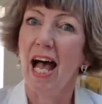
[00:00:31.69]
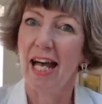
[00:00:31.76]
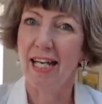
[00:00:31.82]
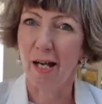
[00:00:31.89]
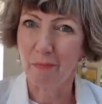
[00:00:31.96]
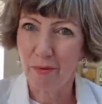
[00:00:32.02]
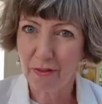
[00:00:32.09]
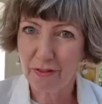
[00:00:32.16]

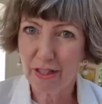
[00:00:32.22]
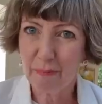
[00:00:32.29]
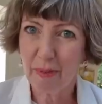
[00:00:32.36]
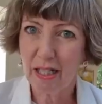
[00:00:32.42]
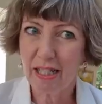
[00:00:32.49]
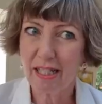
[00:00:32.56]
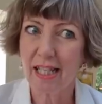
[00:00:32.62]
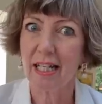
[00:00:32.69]
And I'm 3
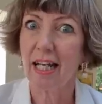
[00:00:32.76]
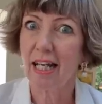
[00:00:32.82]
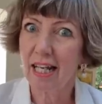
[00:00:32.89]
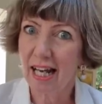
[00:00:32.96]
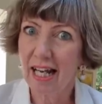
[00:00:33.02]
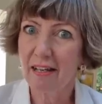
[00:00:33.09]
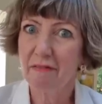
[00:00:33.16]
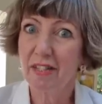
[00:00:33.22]
months in, and
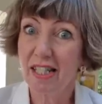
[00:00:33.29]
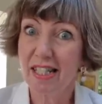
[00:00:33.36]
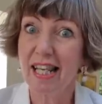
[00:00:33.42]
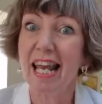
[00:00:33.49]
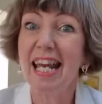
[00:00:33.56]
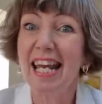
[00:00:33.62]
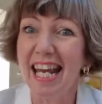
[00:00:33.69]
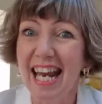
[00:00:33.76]
I have to
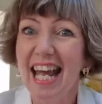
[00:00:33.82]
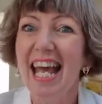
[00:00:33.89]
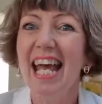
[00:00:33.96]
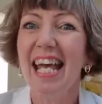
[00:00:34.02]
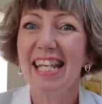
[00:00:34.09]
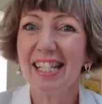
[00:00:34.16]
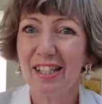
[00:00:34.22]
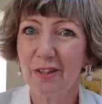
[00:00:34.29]
say,
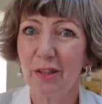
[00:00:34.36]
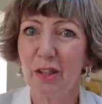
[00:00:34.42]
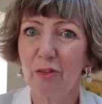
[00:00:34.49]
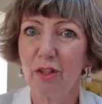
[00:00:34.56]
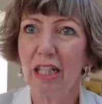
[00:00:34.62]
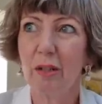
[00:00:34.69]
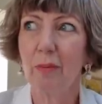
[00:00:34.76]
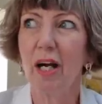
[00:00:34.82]
it's
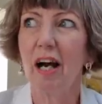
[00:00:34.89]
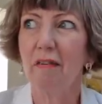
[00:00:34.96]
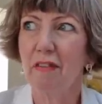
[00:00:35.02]
going really well.